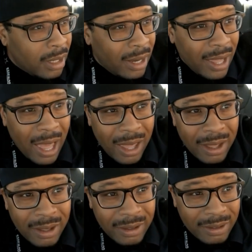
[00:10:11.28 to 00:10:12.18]
They Poor got,
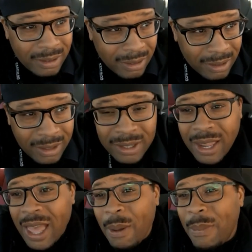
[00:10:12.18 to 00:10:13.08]
Atomic.
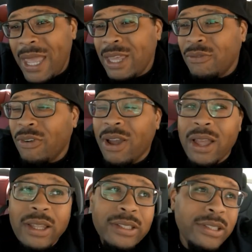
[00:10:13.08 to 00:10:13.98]
They got bacon
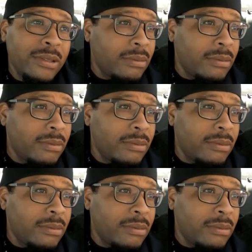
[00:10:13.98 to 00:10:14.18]
fries.